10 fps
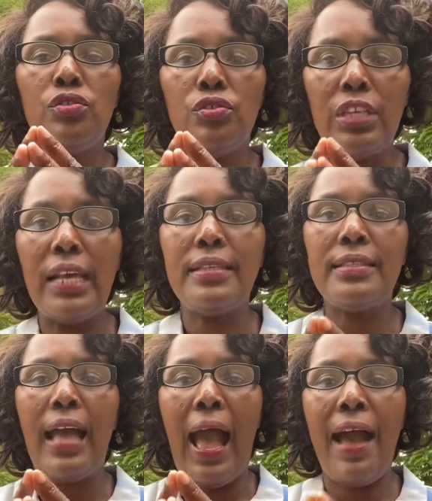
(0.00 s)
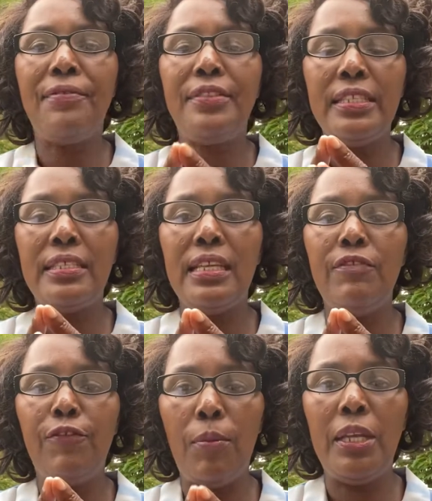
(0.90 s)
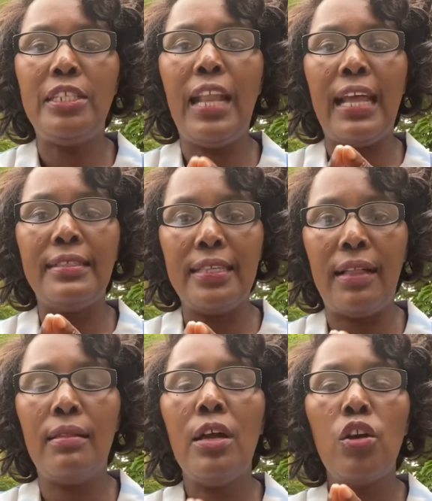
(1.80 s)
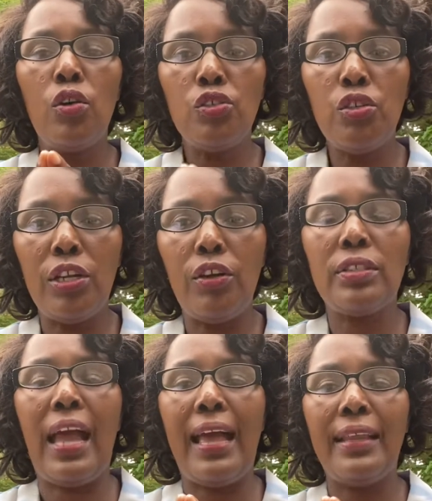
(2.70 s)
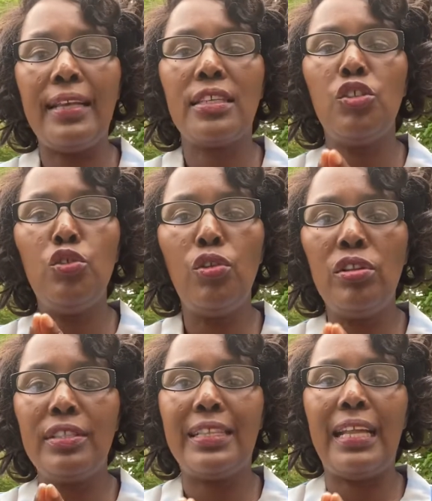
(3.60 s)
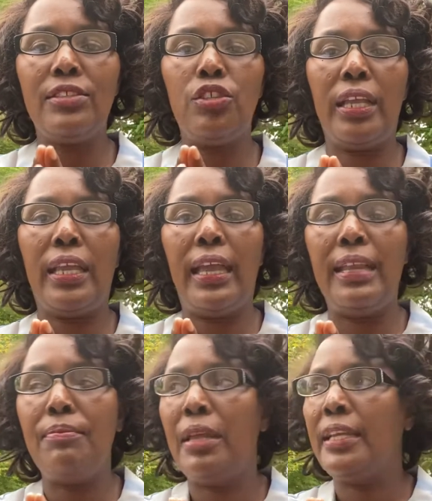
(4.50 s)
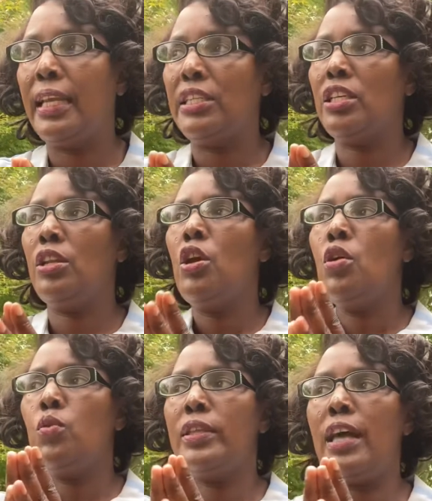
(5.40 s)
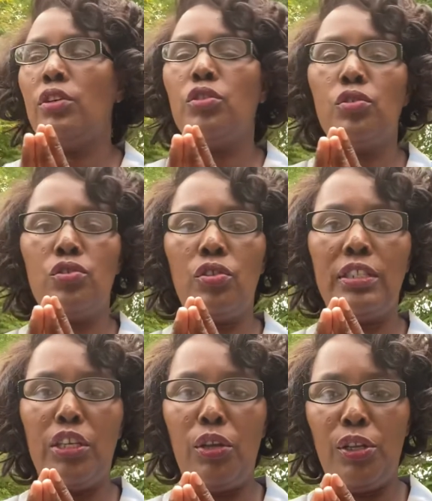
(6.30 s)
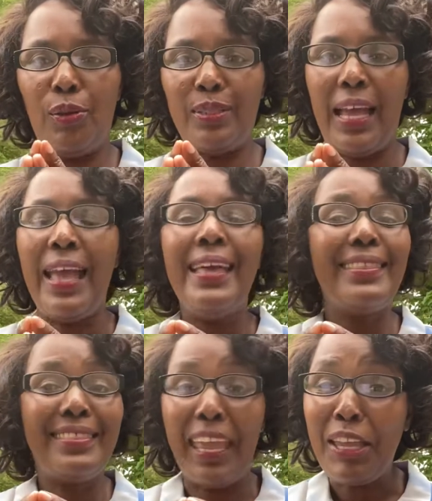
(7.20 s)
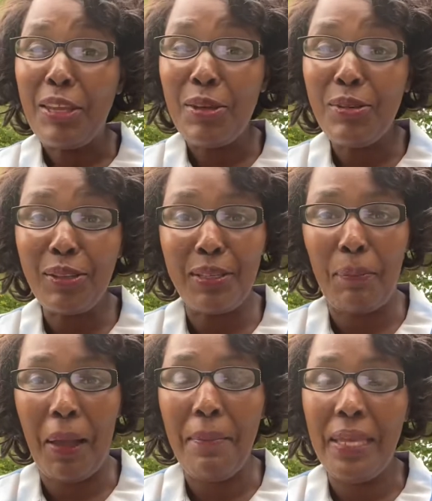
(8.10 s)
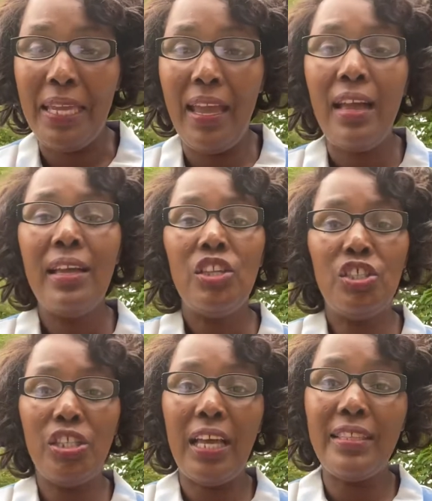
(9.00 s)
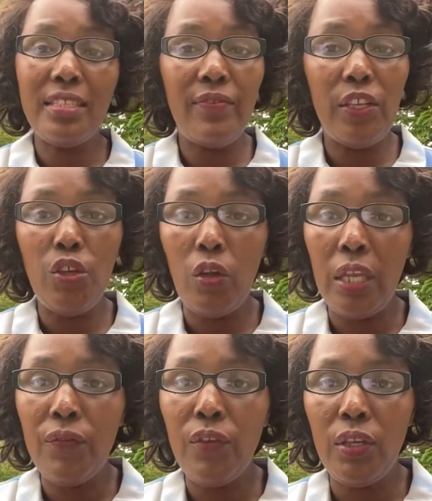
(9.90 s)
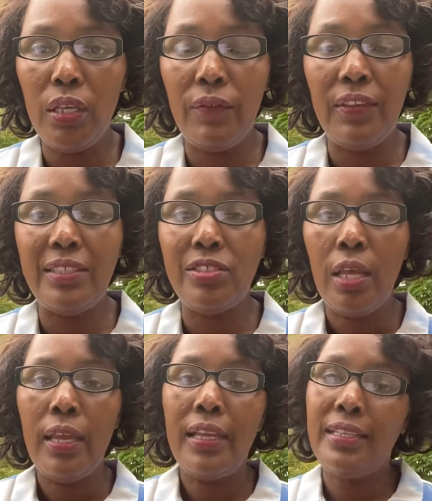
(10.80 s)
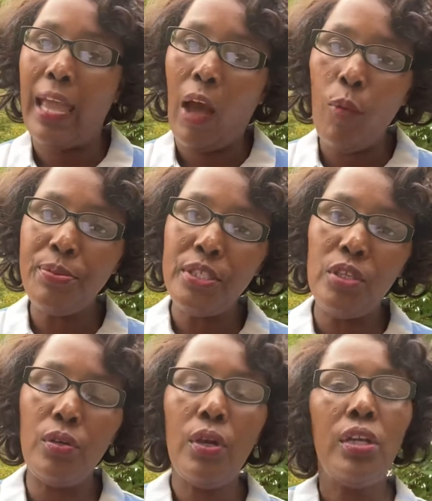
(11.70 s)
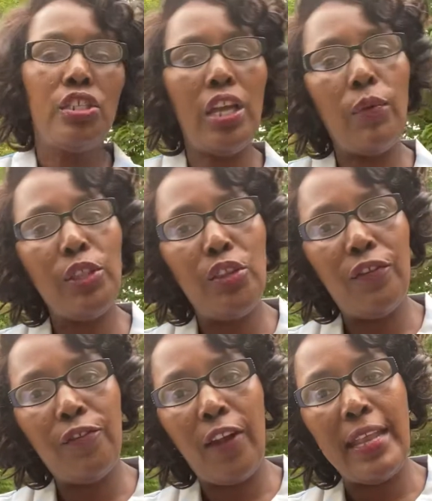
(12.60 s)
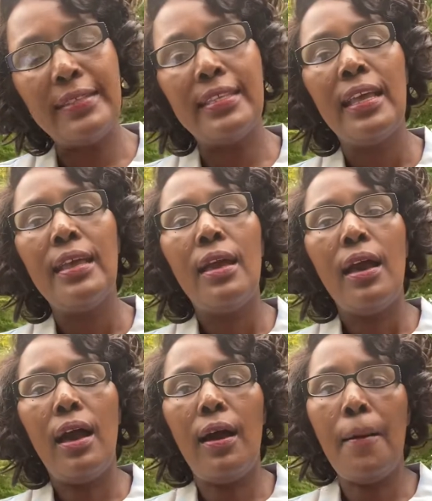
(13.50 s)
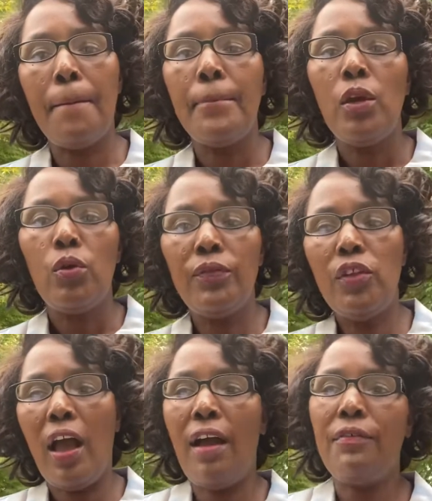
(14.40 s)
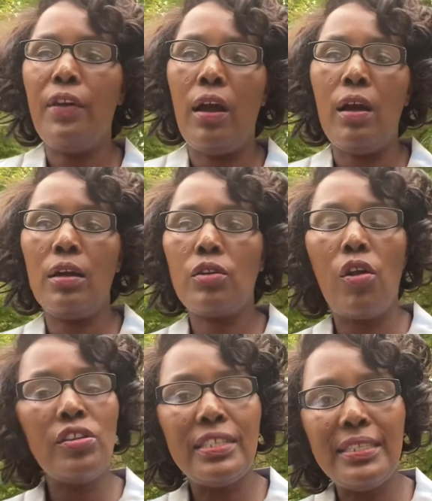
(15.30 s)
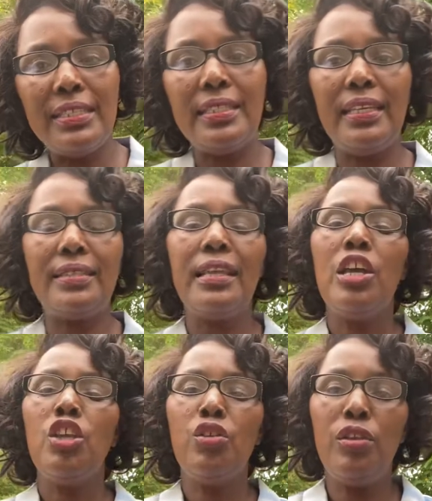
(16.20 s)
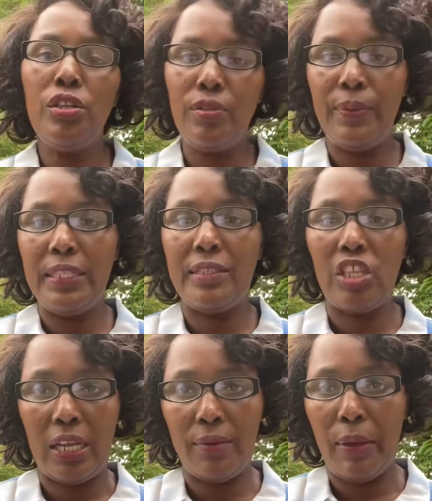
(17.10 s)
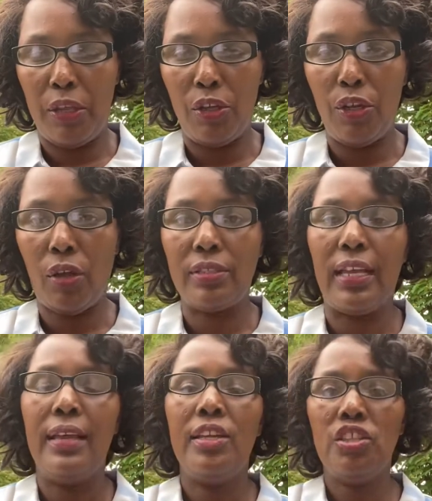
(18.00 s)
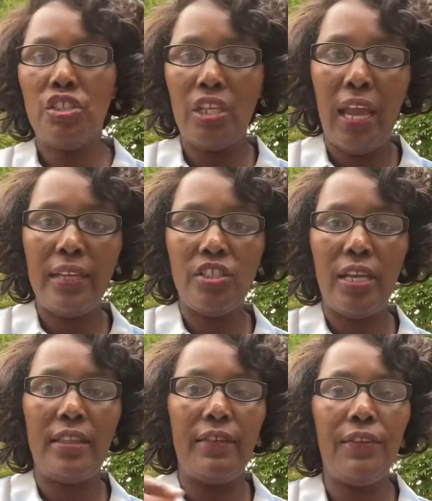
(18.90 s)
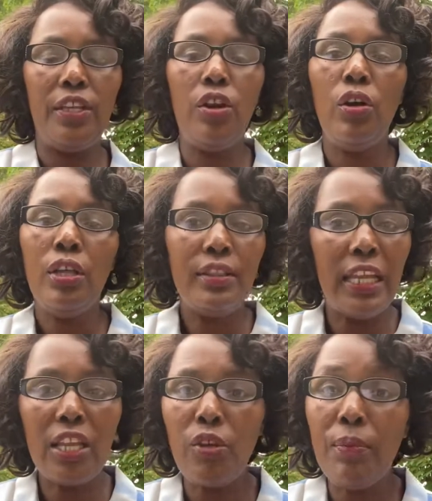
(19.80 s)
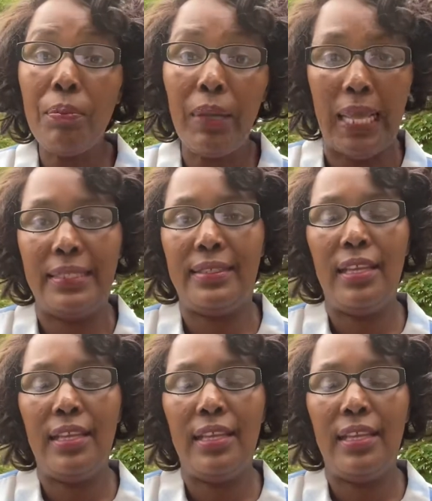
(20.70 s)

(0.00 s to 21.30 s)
Just have this information and go to your doctor and ask. Do not start taking any medication without consulting your doctor. Thank you. Dr. Pam here. Share this video if it helps you. Share with your friends. If you have Crohn's disease, you need to be checked by your doctor. Share the video. Thank you. Be blessed.